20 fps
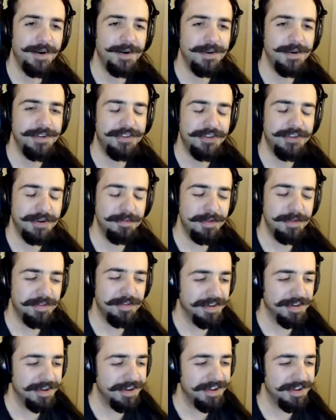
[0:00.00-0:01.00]
Jerb is
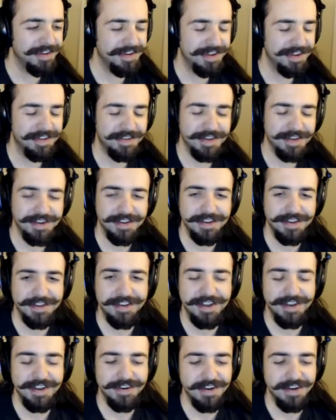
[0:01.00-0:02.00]
good. It's a good
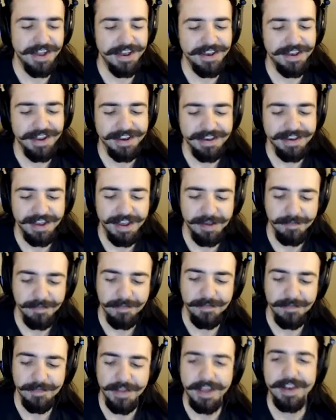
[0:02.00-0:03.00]
internet
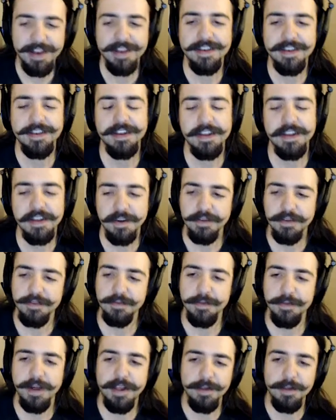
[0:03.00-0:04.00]
nickname, and it goes
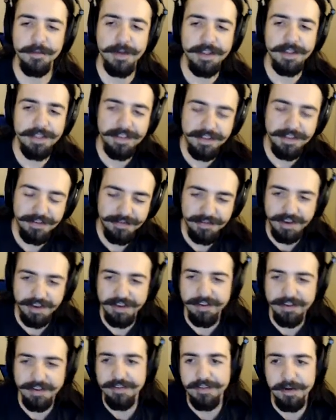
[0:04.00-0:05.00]
well when the
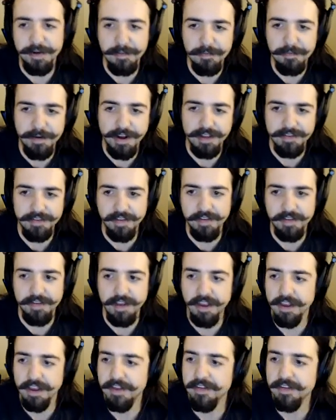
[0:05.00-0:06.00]
signals are
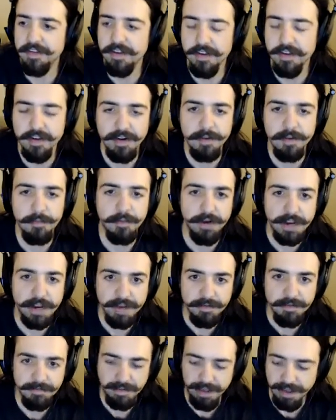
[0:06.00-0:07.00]
processing into your
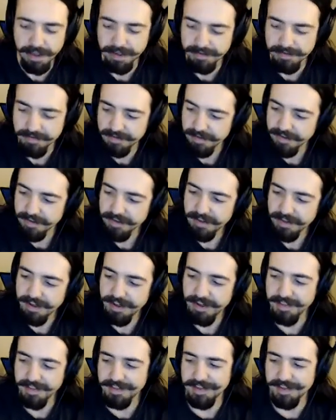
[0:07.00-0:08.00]
brain vat
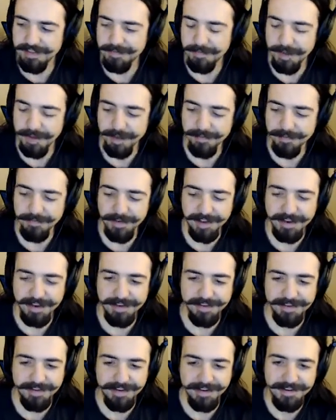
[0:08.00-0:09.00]
that's being fed
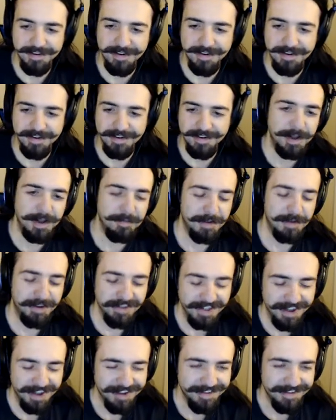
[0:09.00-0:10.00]
into your phenomenal
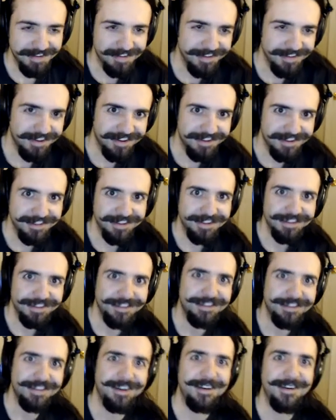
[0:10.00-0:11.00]
consciousness.
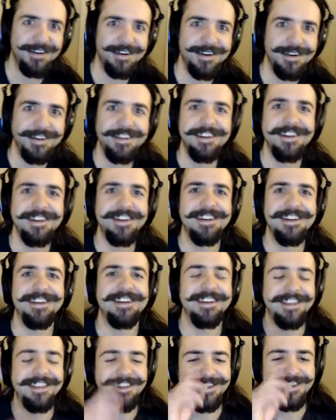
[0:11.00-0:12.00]
So
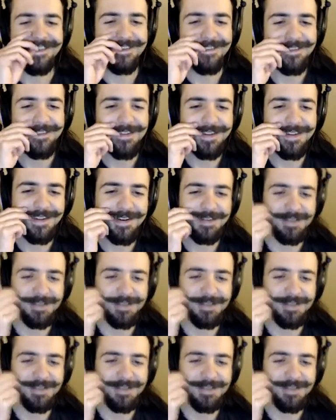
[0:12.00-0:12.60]
goes